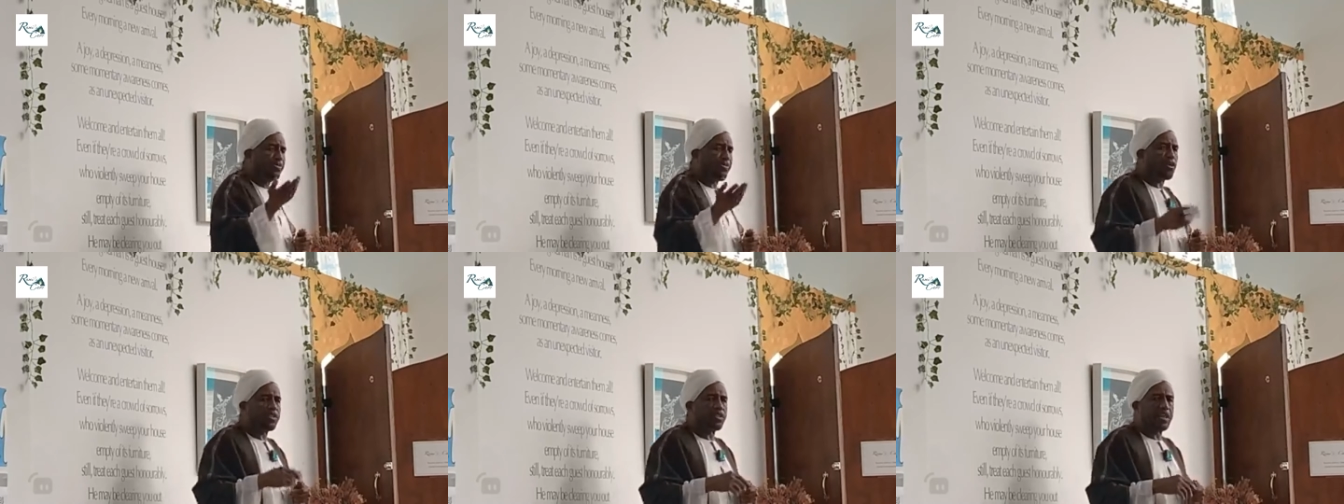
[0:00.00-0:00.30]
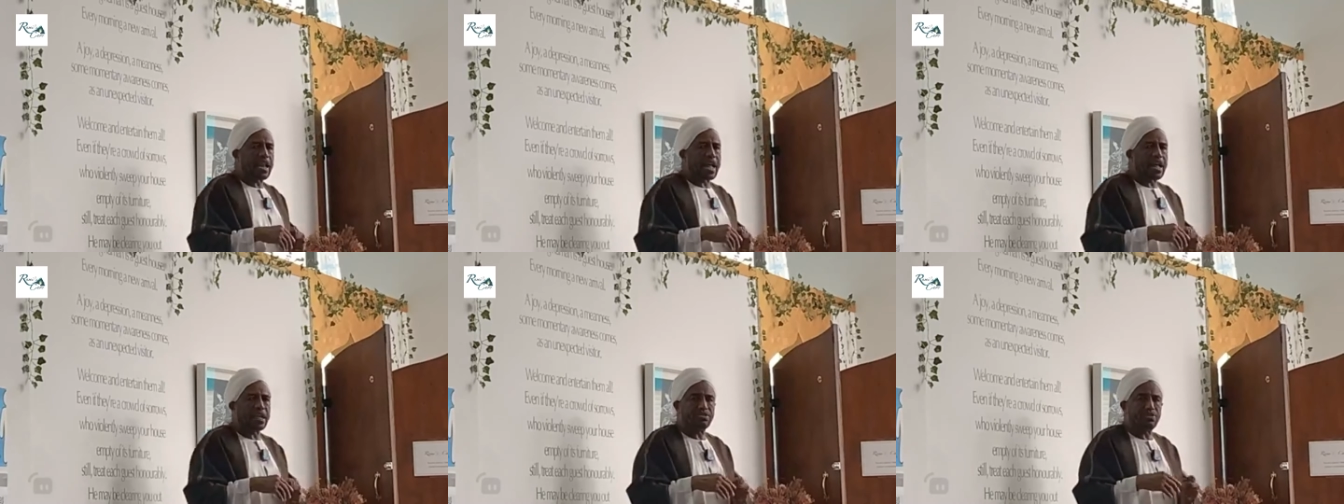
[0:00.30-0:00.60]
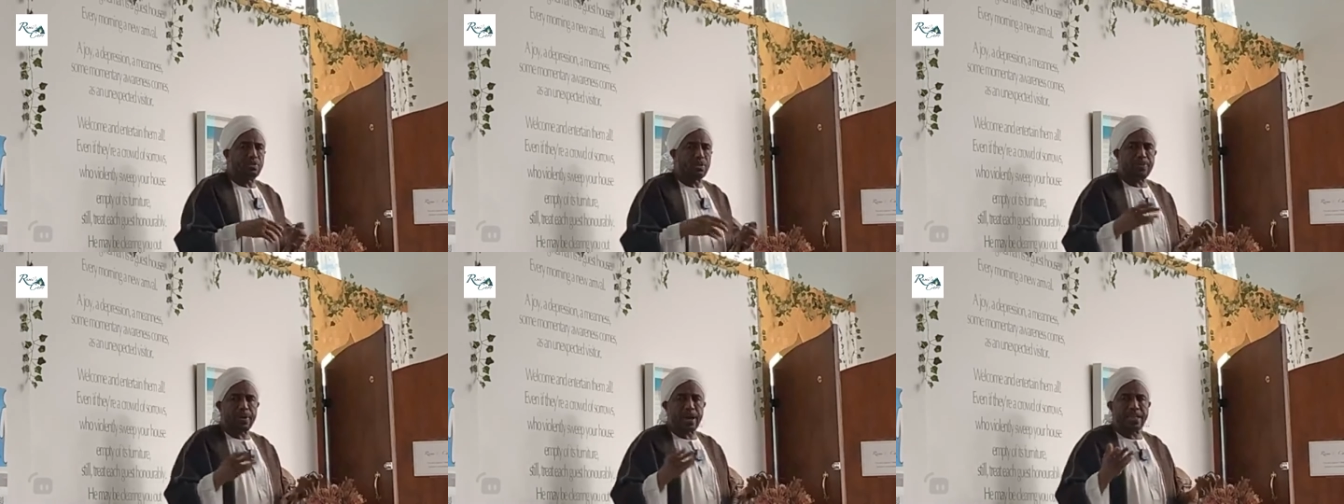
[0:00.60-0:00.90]
before the
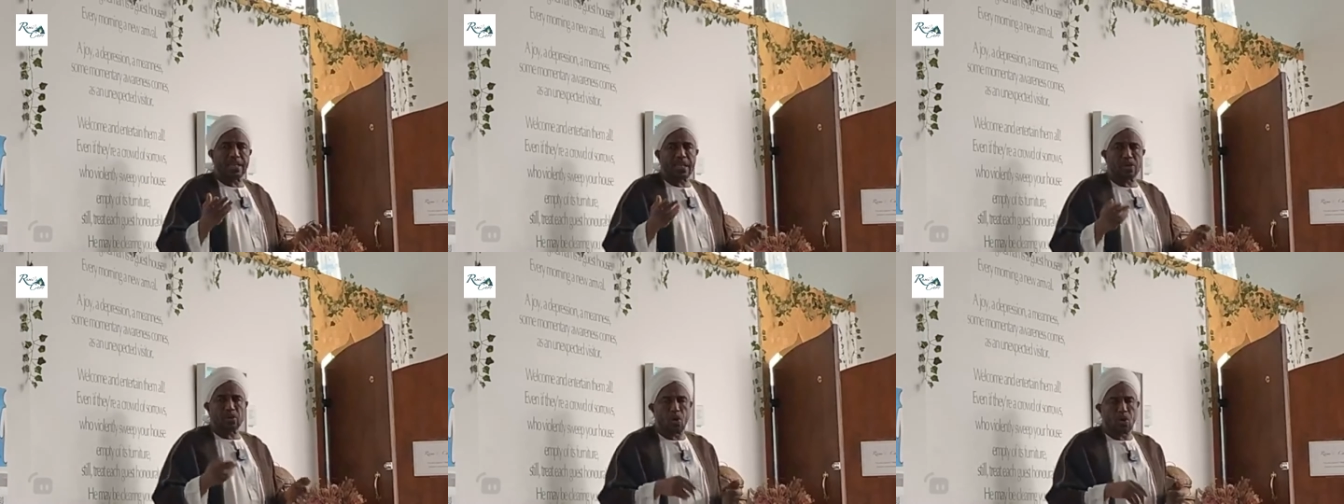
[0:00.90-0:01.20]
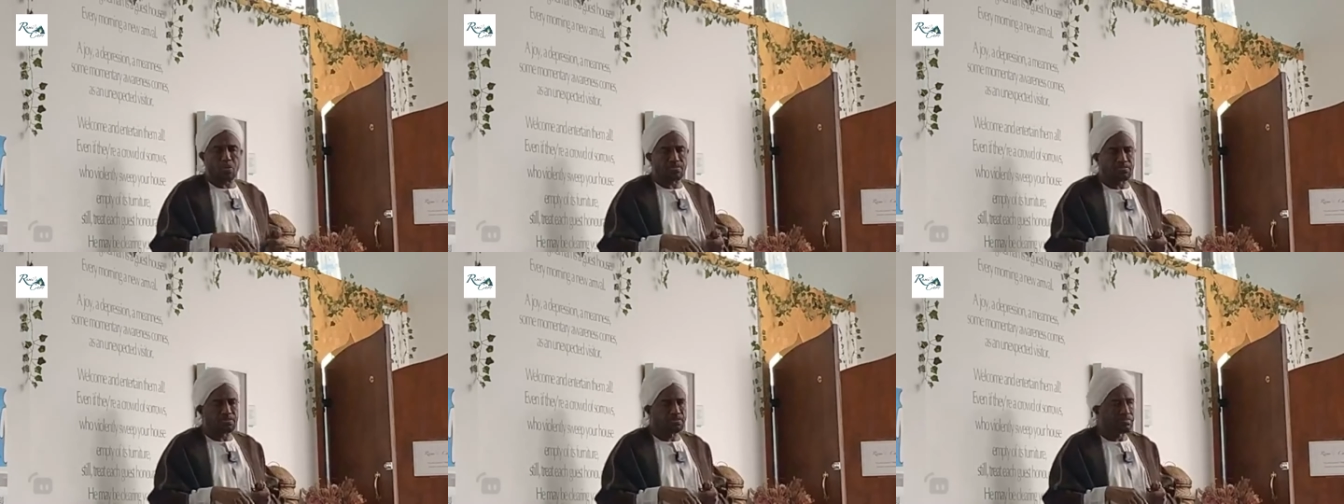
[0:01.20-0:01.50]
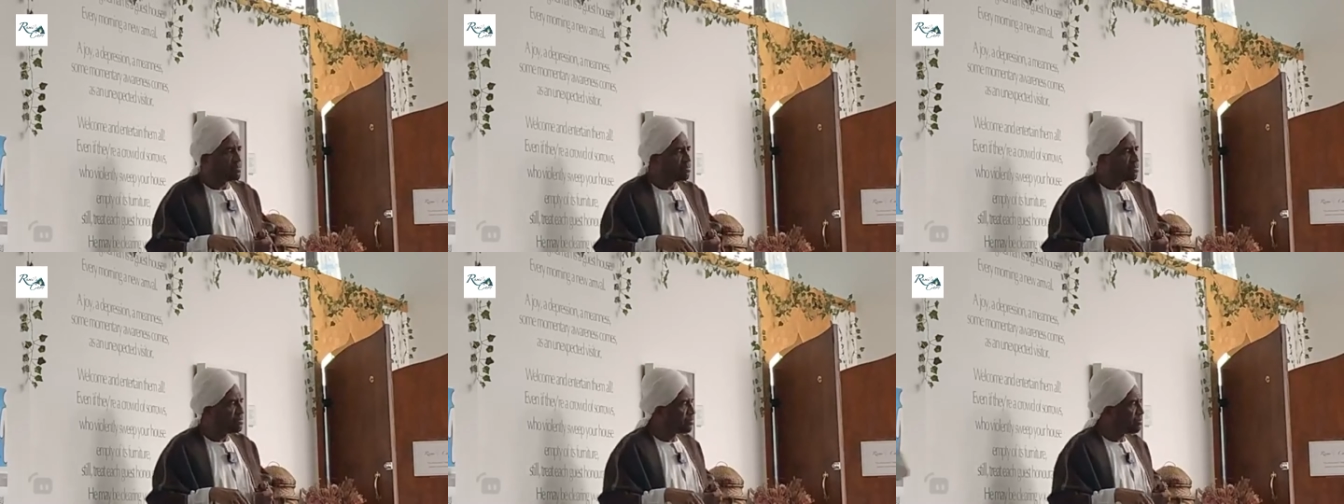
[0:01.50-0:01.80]
last, we prayed at home.
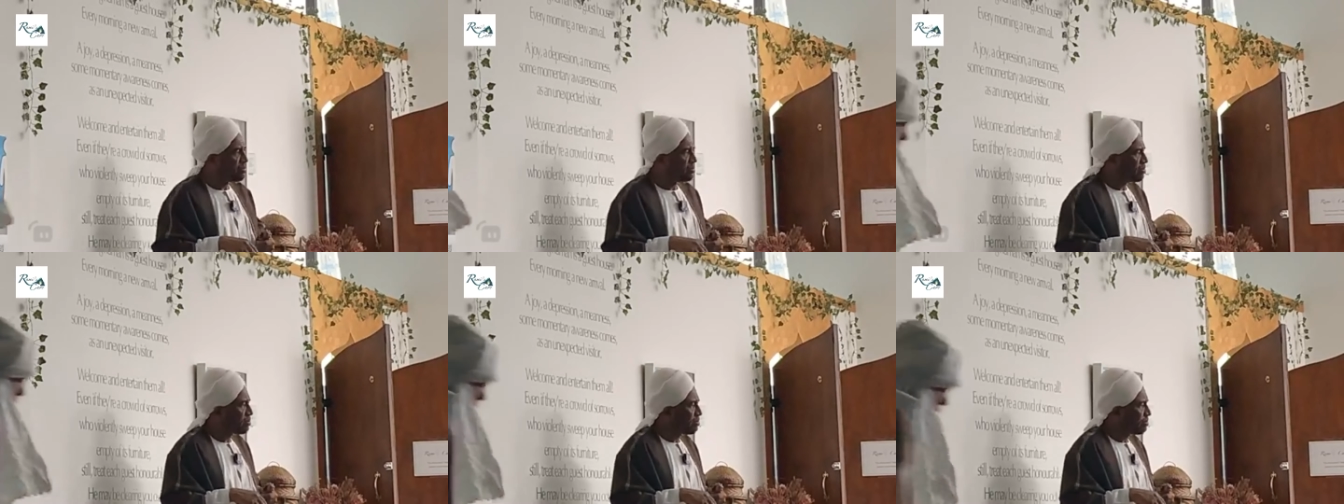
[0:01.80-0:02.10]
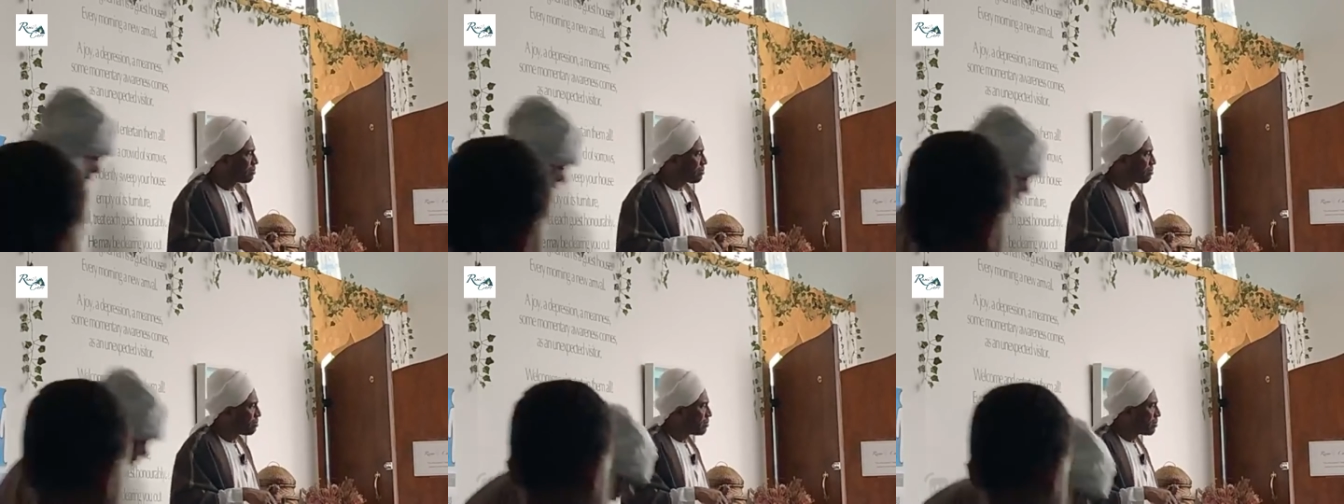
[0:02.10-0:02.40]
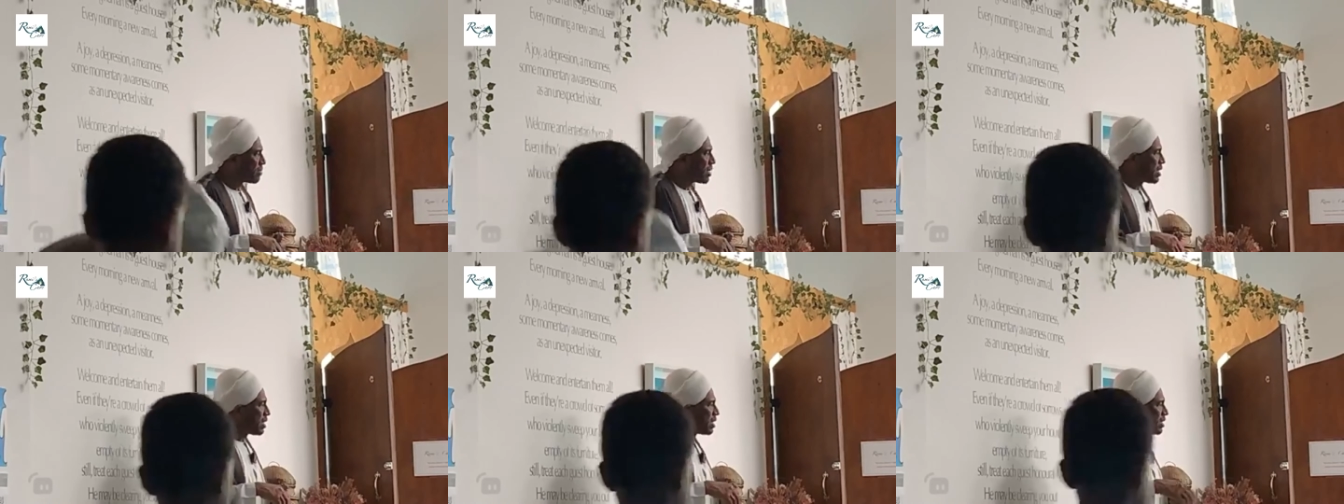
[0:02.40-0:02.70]

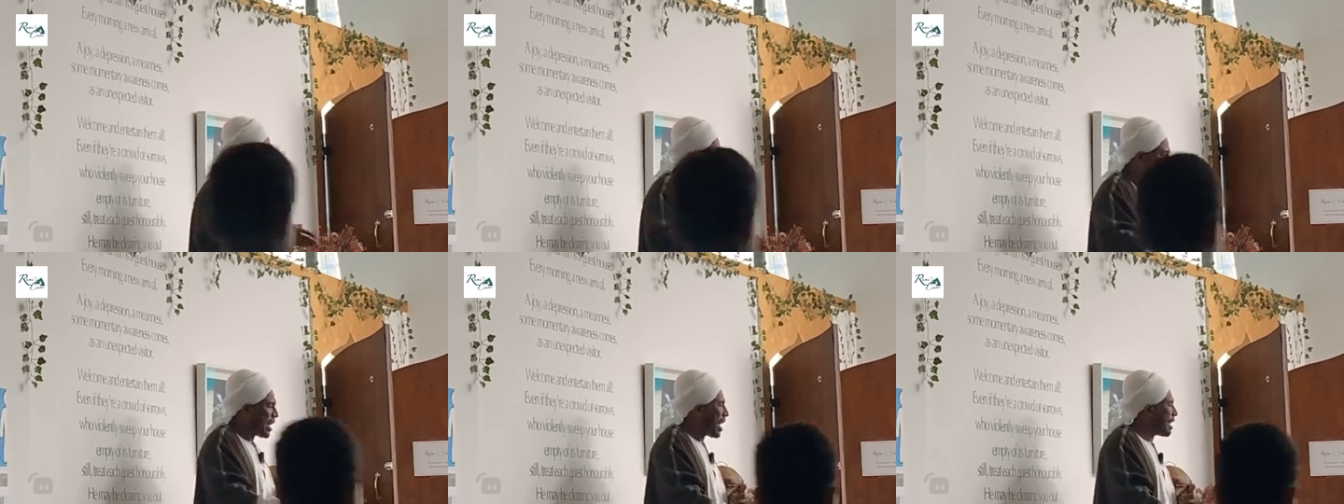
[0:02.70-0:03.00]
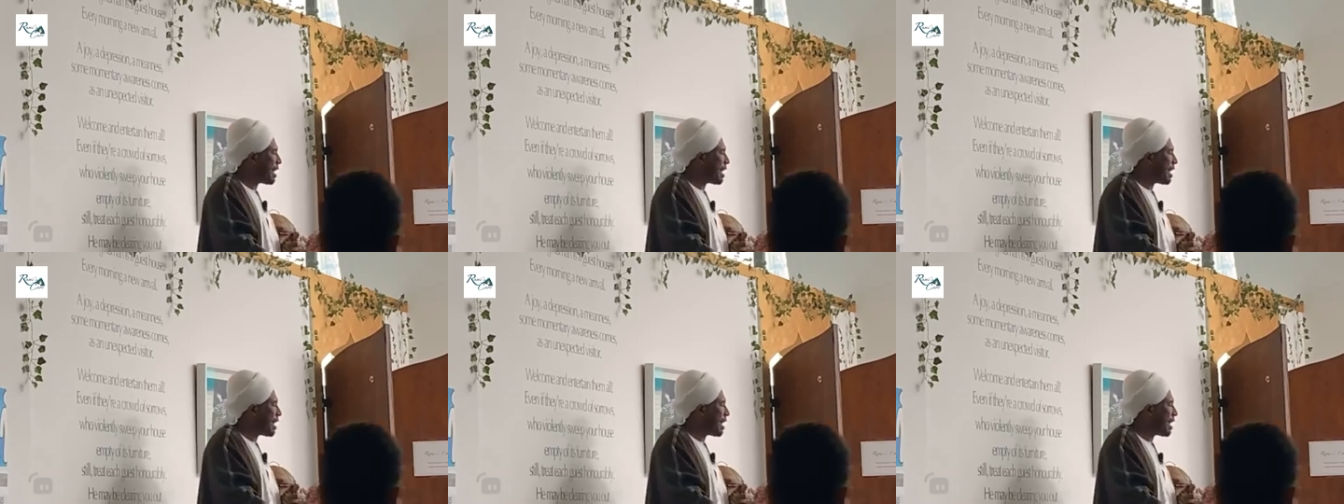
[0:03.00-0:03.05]
This